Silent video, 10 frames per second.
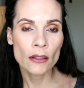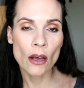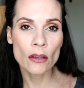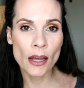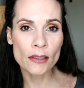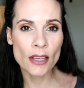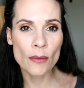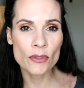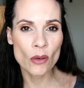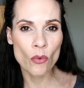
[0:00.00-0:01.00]
Now, a lot of
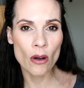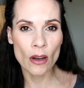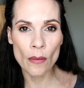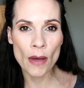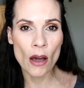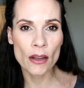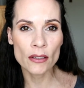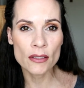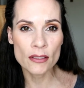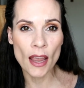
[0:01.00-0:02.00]
times they won't come out
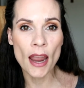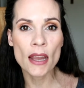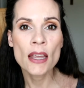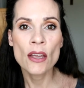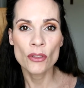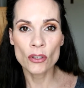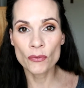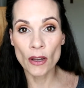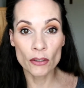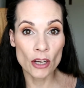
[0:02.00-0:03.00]
and say, this
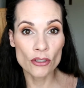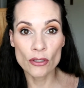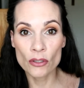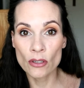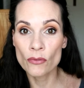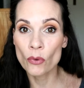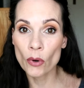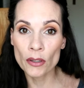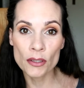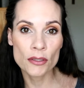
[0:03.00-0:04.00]
foundation is good for
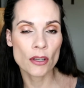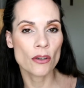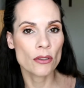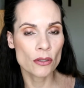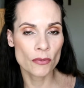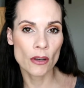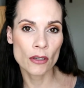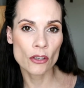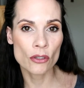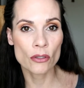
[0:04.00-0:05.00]
oily skin, or this
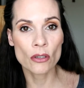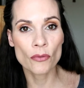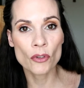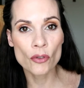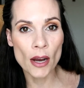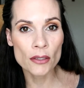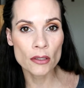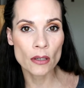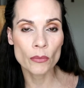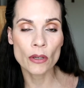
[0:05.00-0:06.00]
foundation is good for dry
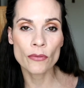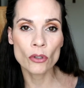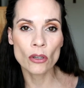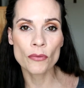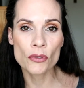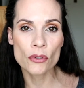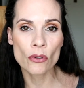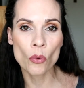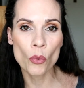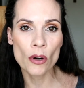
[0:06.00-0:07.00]
skin. But if you look for
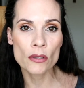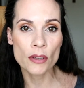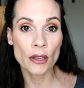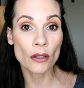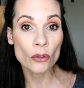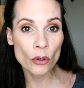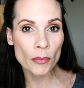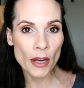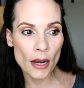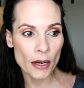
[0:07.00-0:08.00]
certain words like
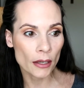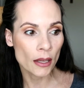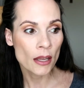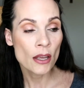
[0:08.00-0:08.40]
illuminating